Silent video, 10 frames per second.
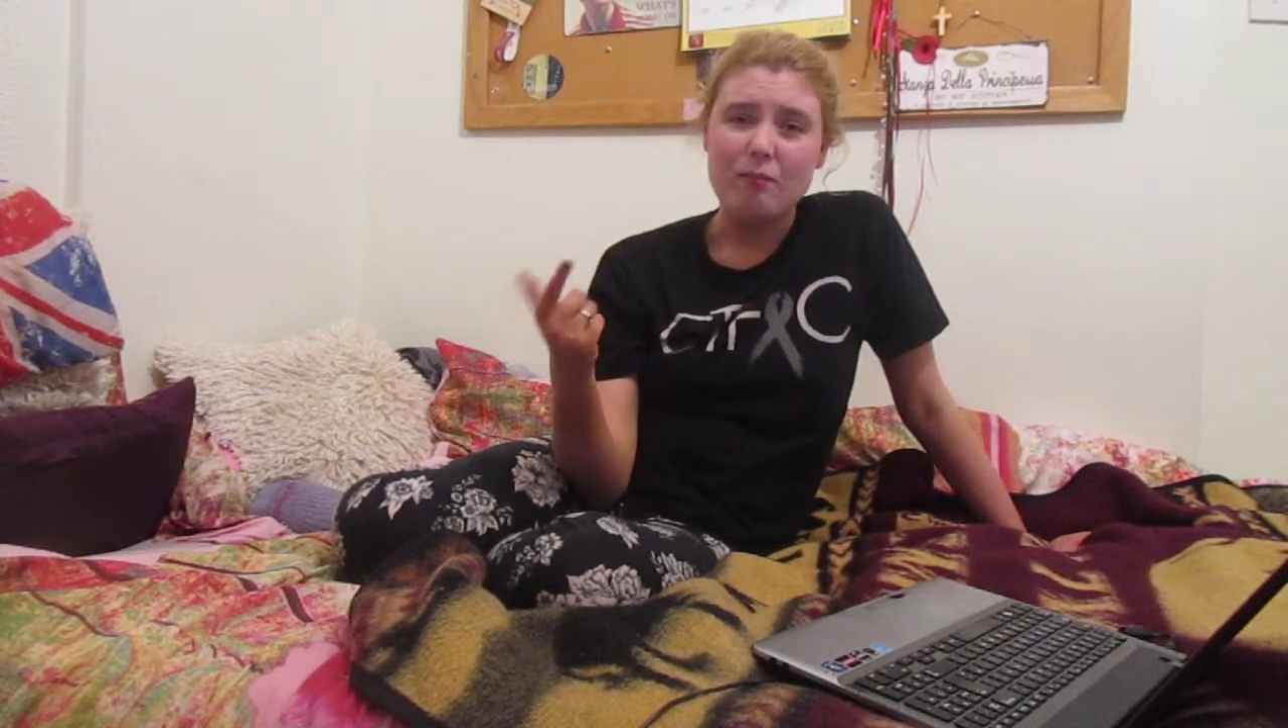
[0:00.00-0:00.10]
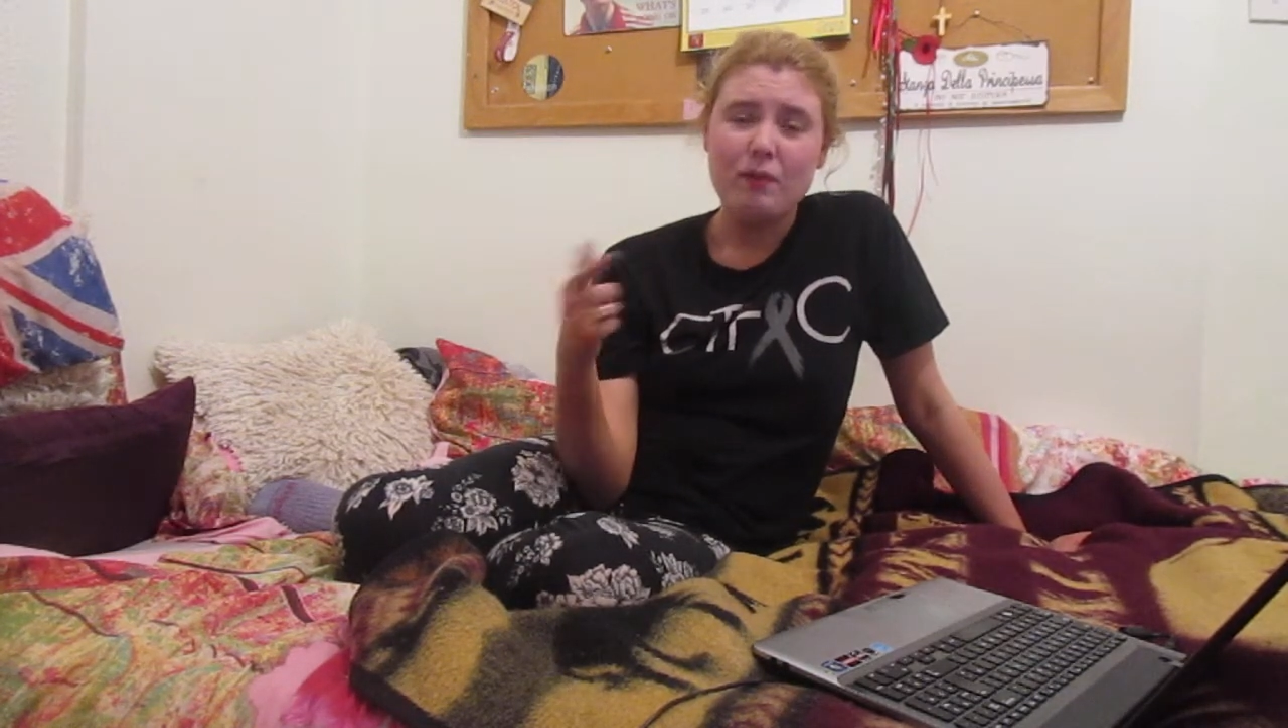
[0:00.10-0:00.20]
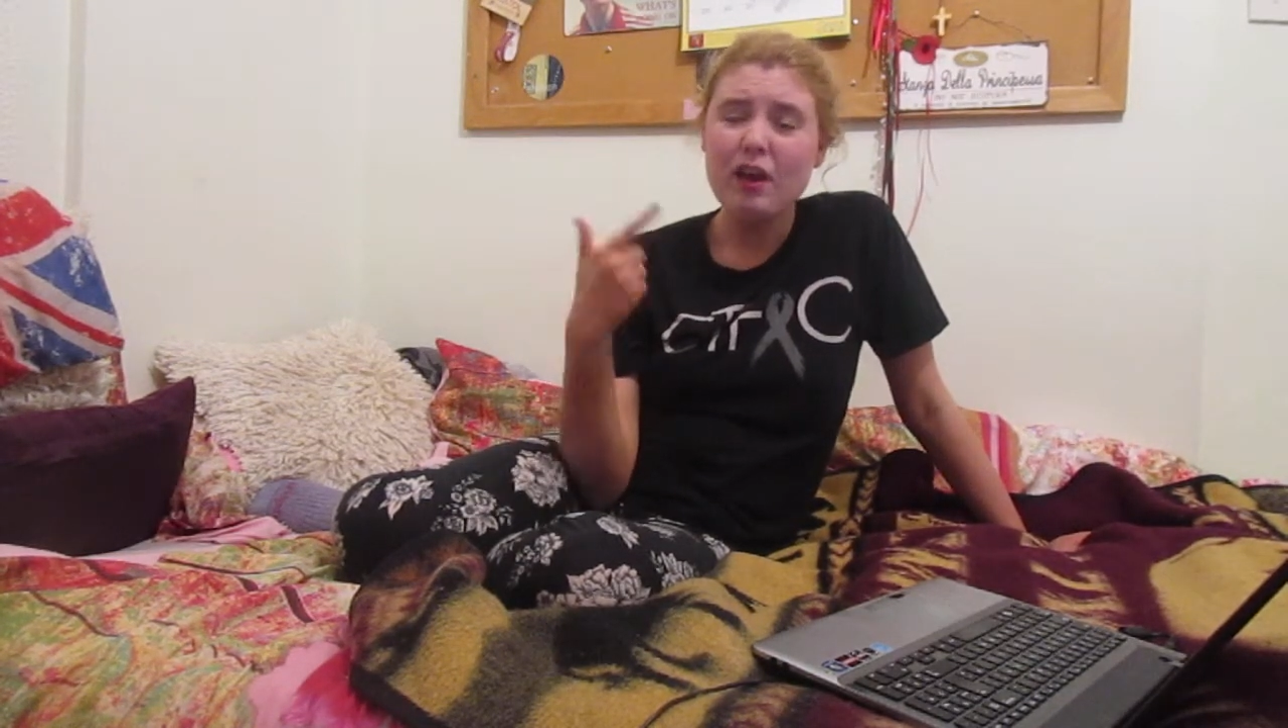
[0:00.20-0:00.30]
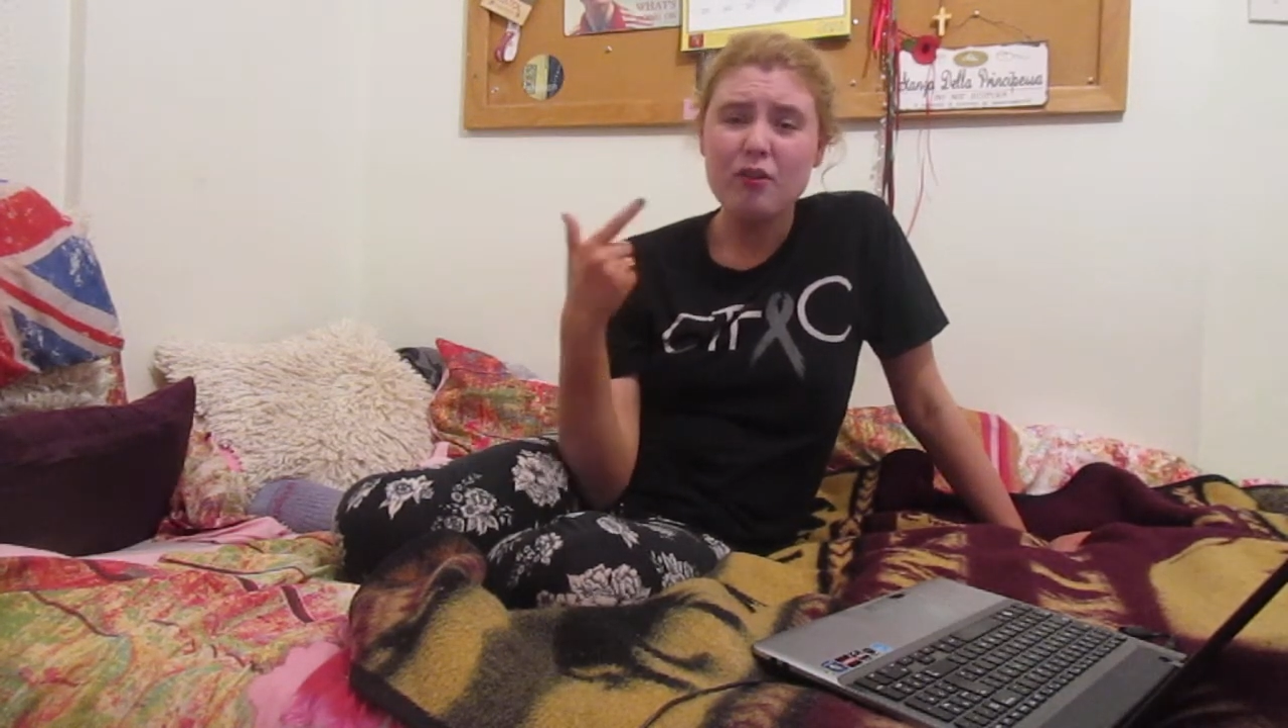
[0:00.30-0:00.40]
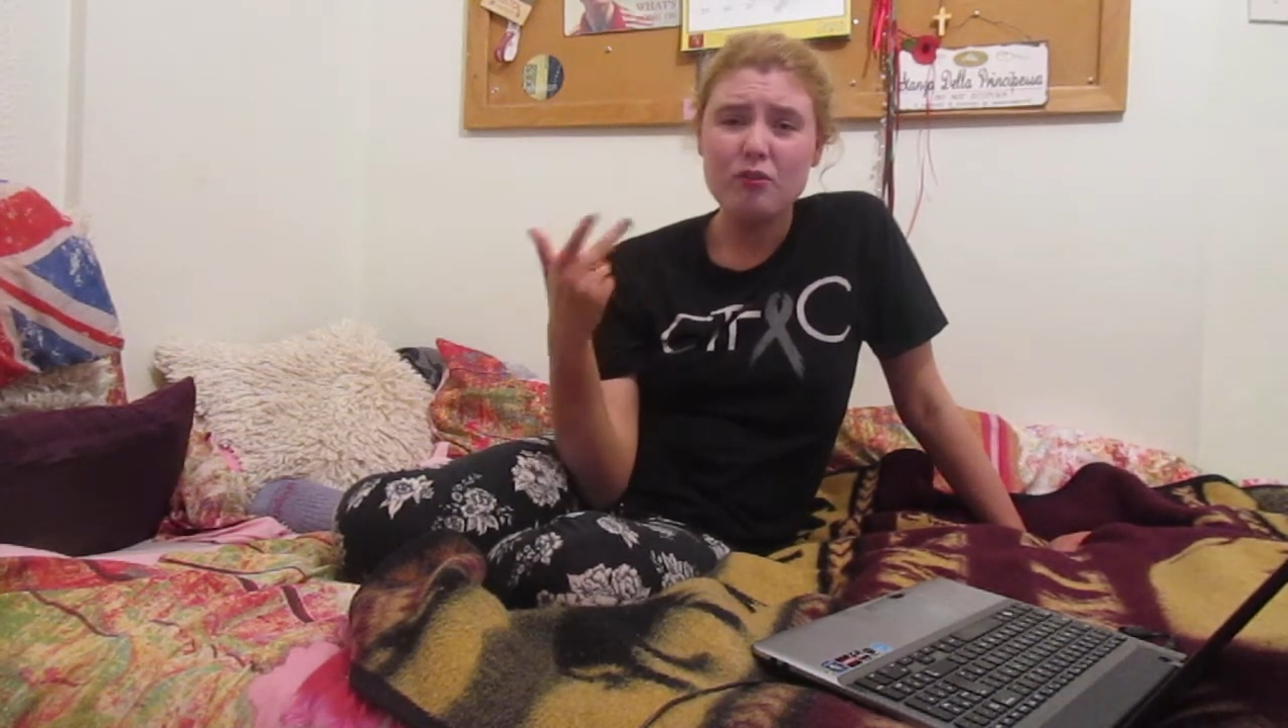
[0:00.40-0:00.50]

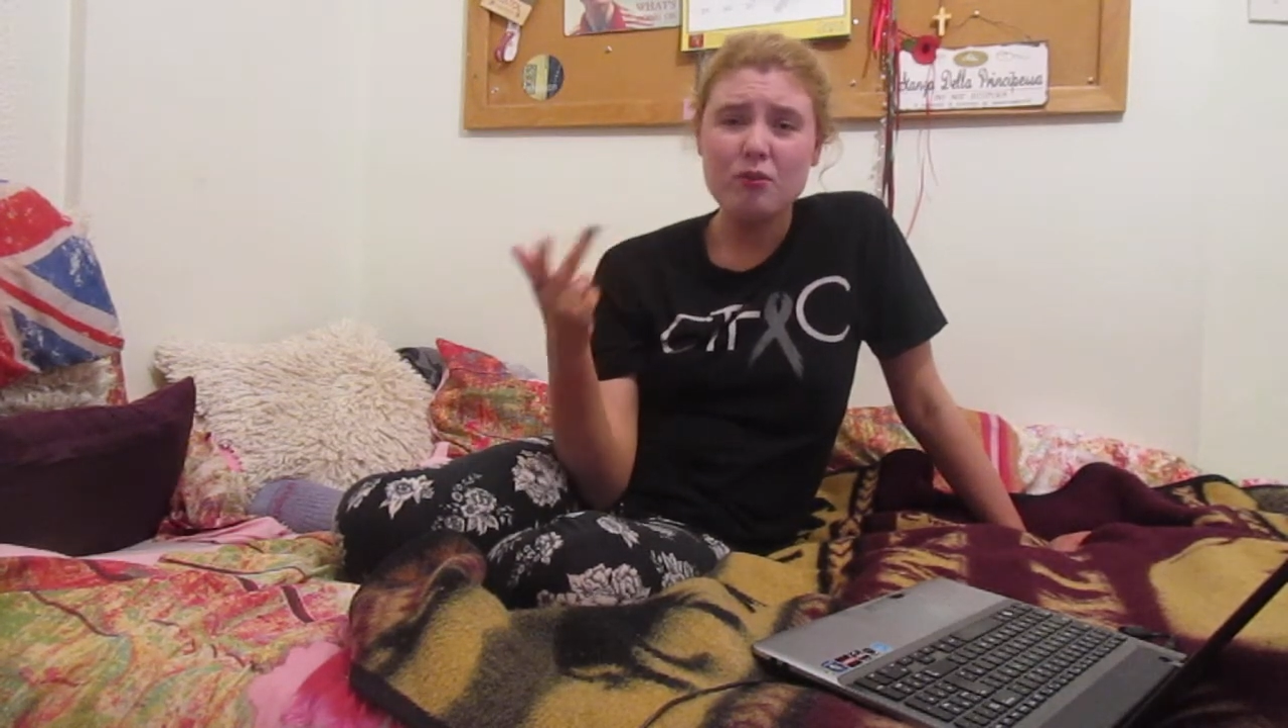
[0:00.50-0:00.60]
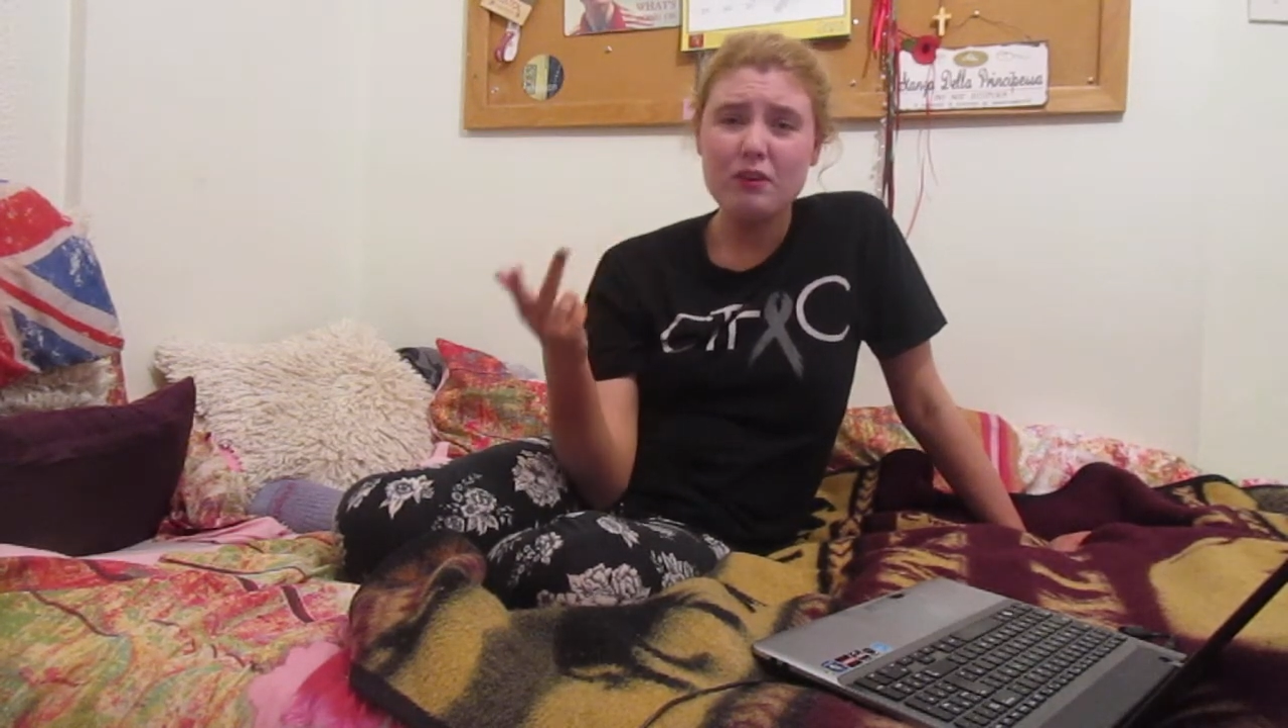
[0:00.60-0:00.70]
personal